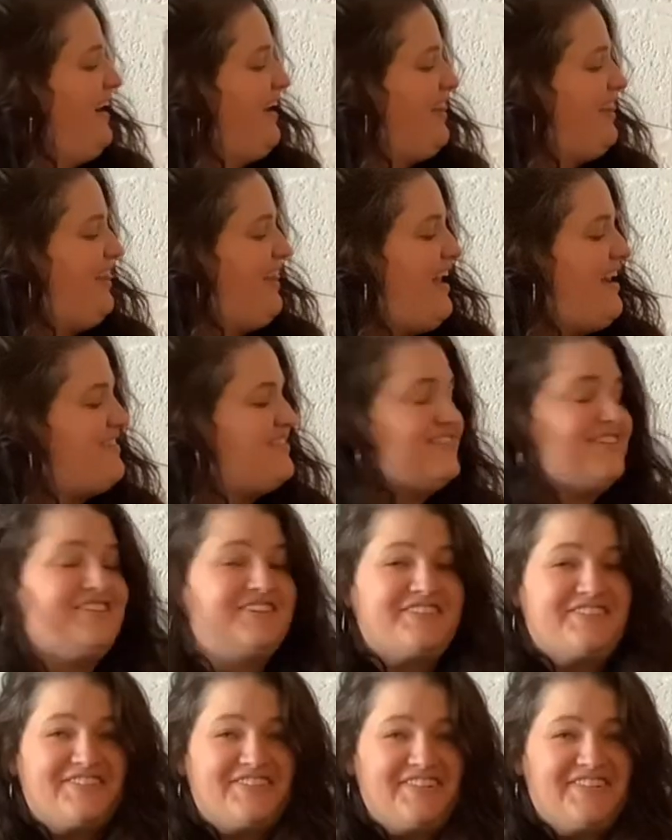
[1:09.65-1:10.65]

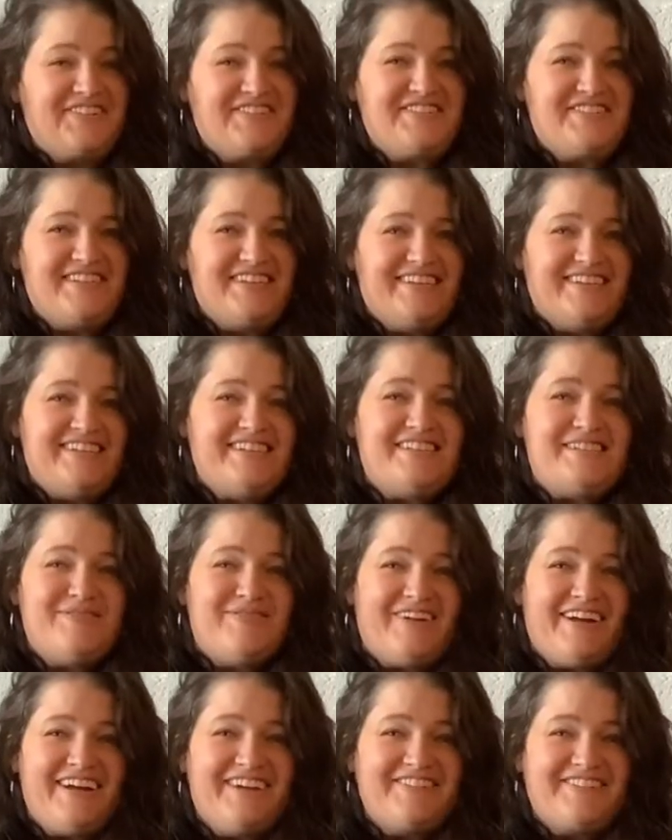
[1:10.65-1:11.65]
Lavender Roses,
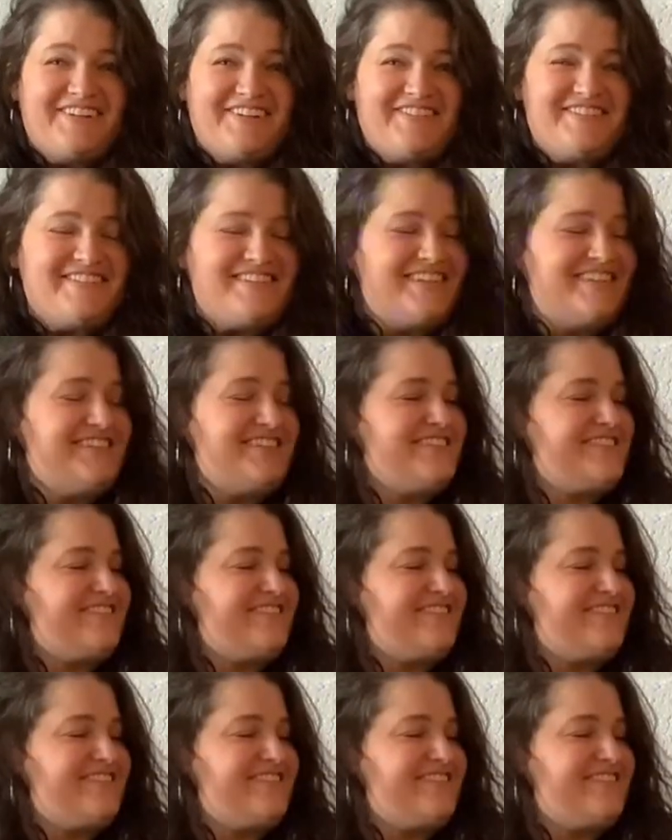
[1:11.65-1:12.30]
Spray Roses,